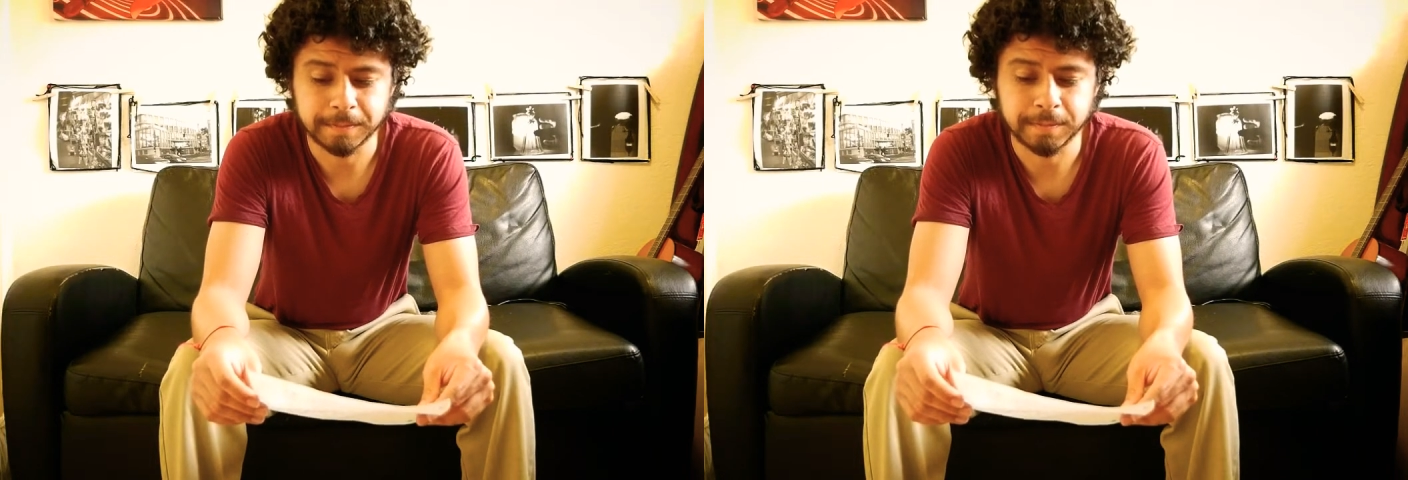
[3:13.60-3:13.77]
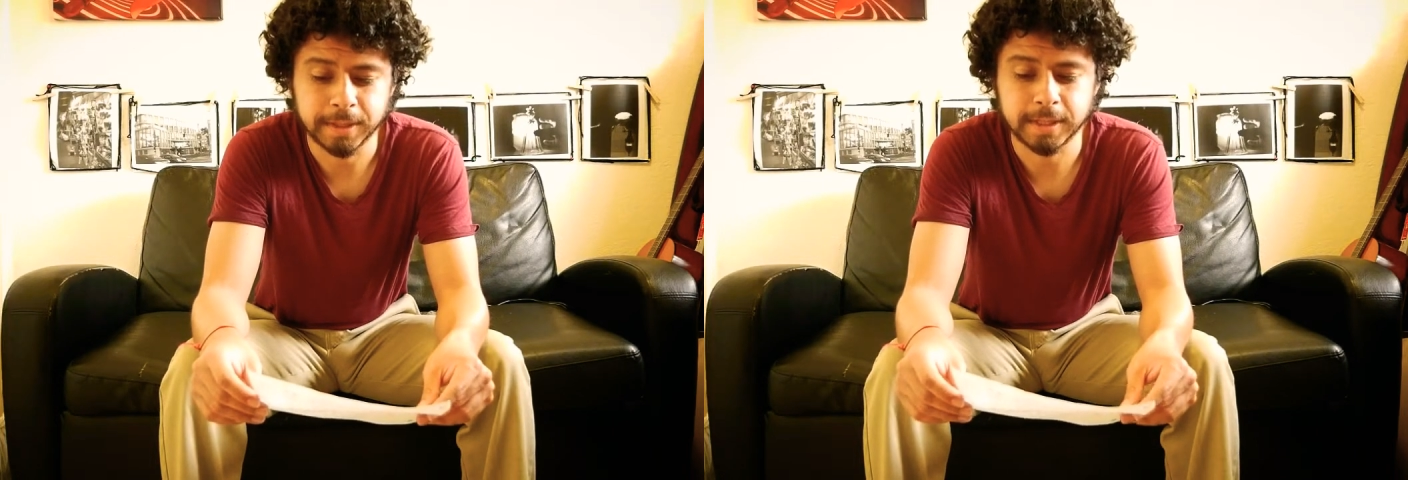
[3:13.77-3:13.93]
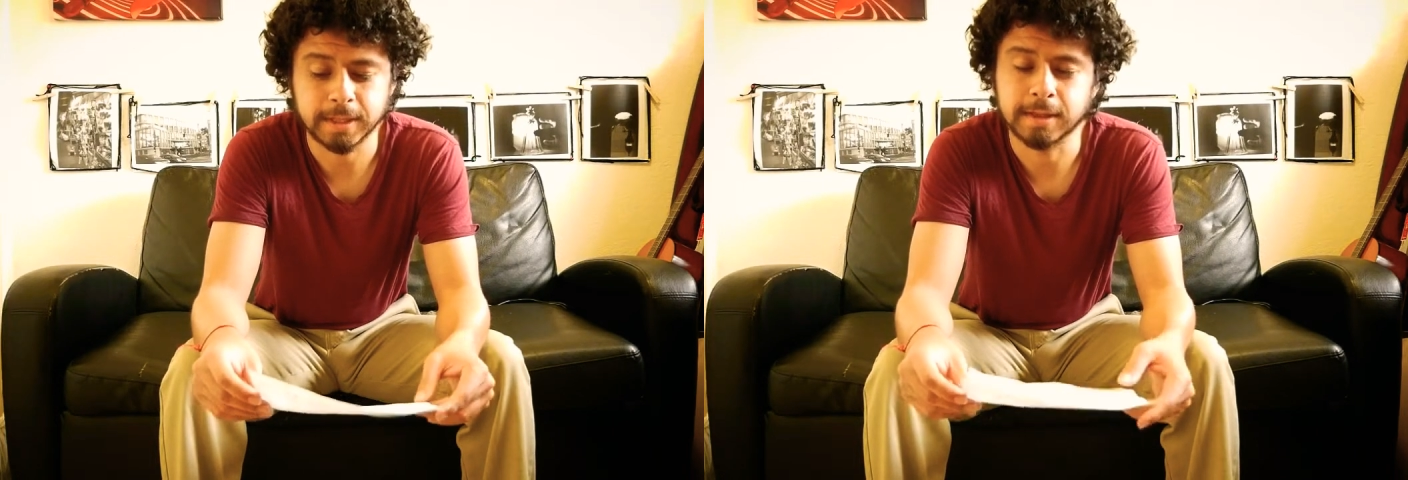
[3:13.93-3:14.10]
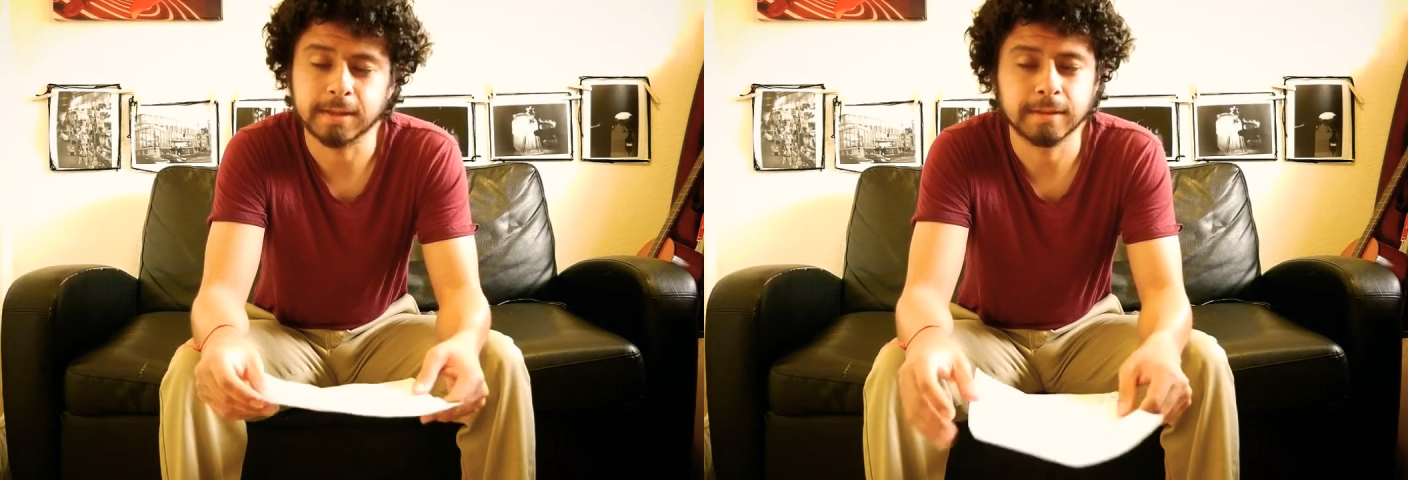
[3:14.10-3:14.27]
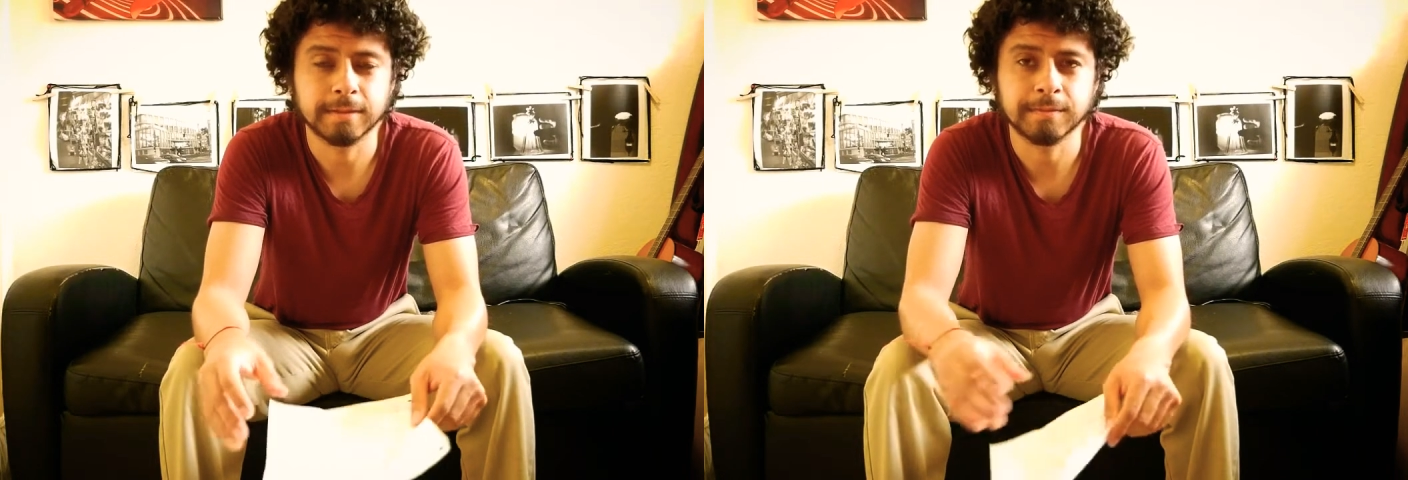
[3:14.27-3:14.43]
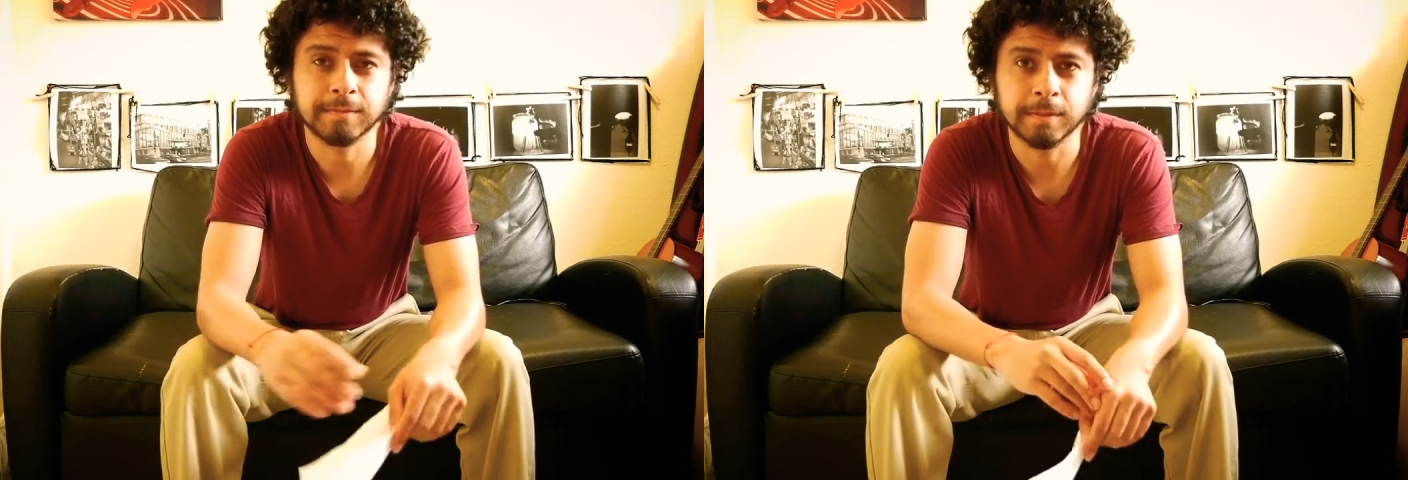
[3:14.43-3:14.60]
But
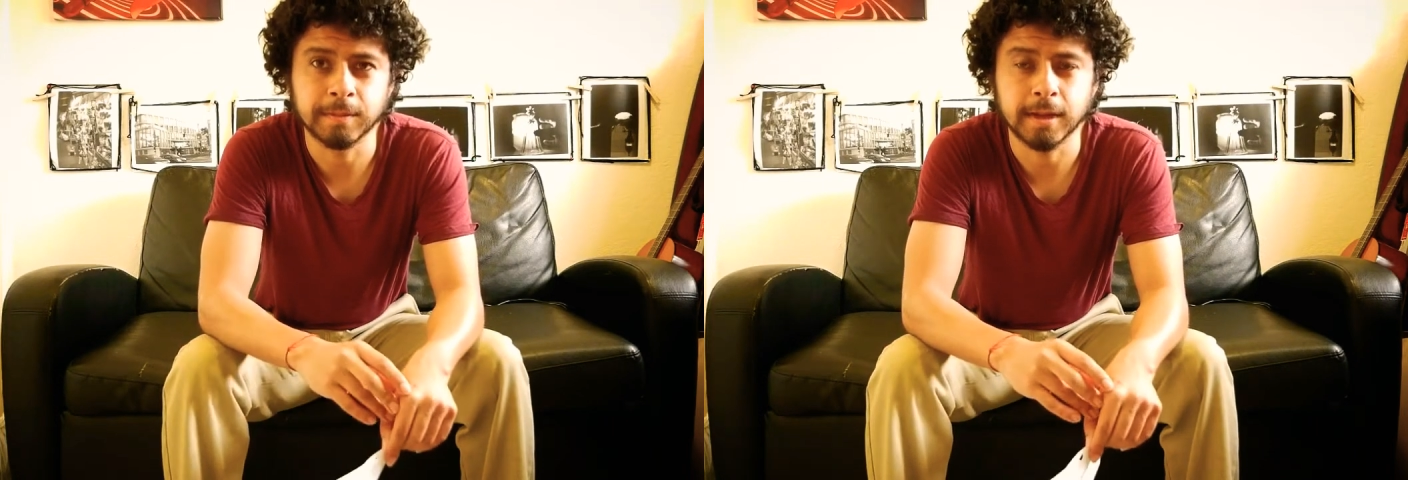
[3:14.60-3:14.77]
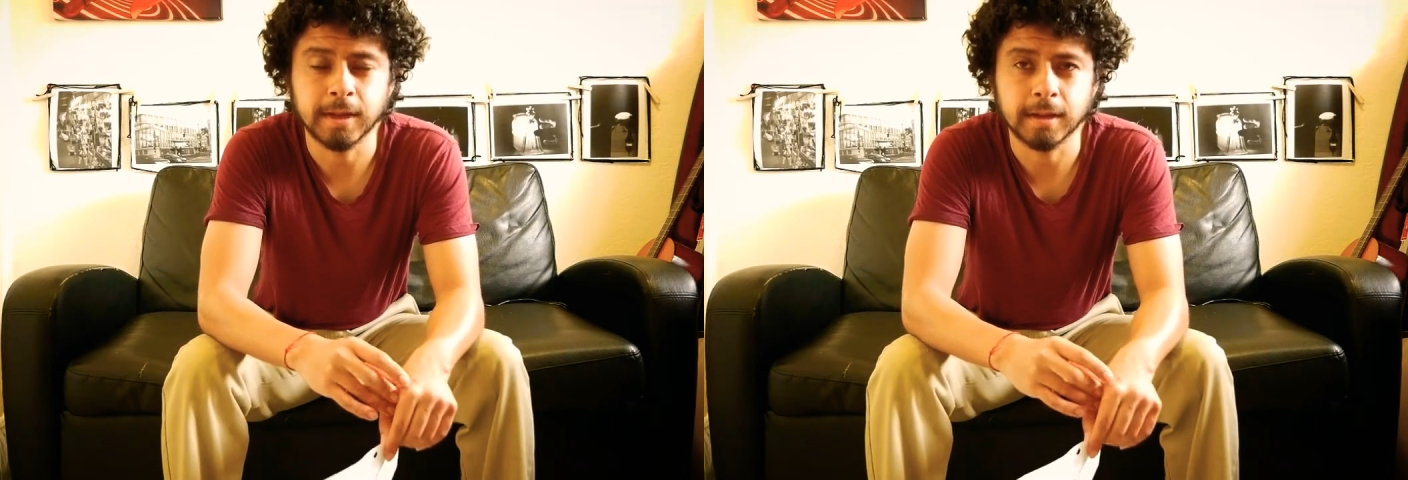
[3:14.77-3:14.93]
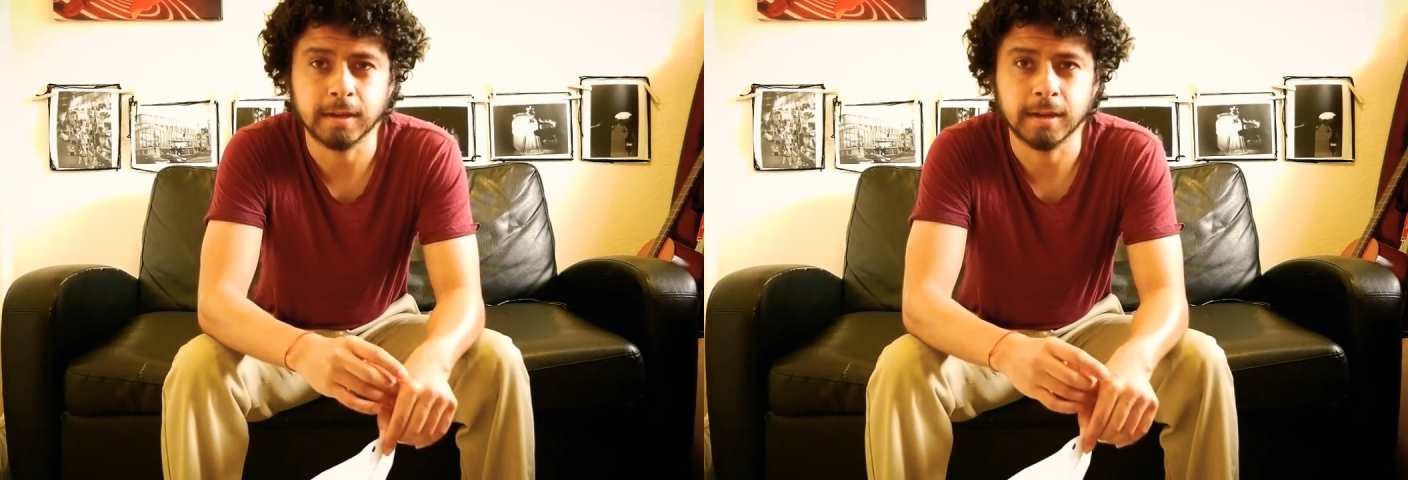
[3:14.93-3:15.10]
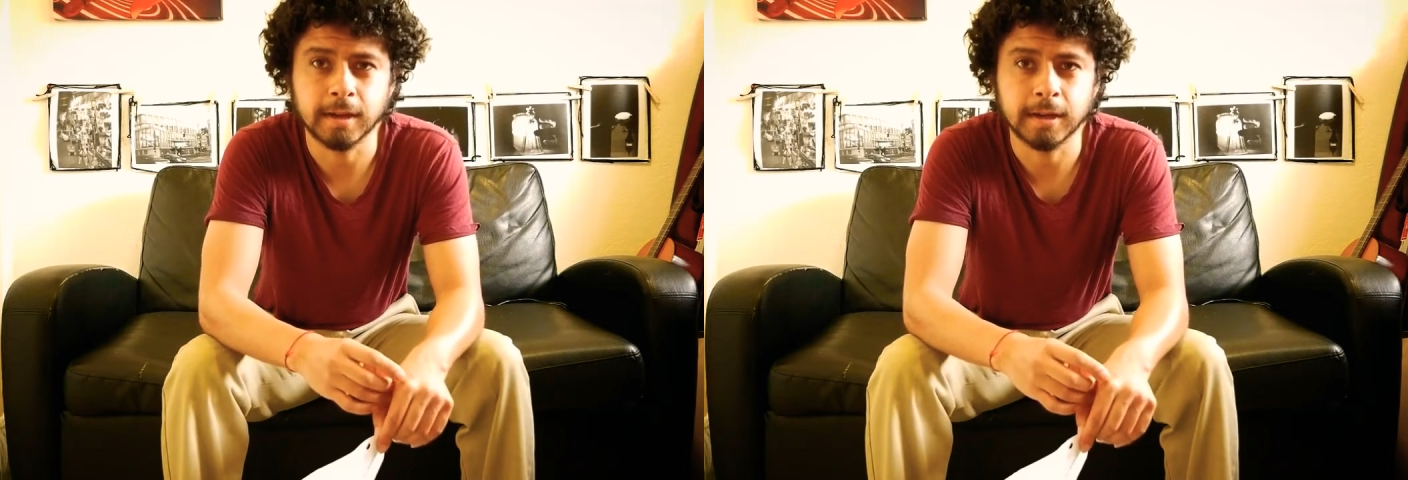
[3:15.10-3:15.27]
from that,